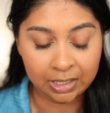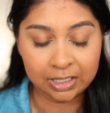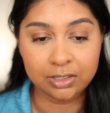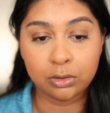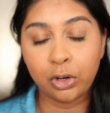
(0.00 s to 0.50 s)

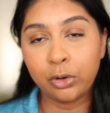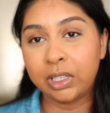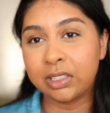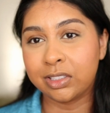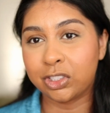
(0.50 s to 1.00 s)
because not
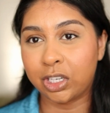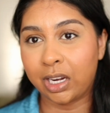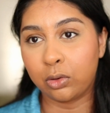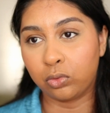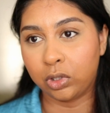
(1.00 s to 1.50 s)
only is the
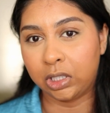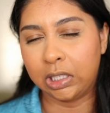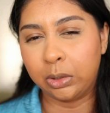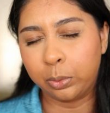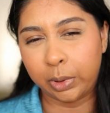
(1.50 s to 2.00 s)
shade
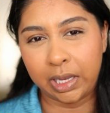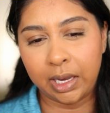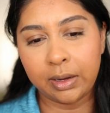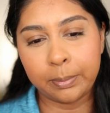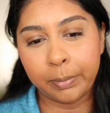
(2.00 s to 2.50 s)
really
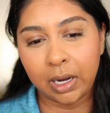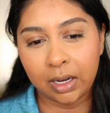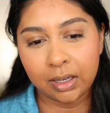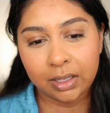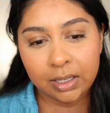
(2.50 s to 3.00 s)
weird,
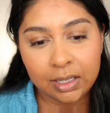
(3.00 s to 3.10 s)
but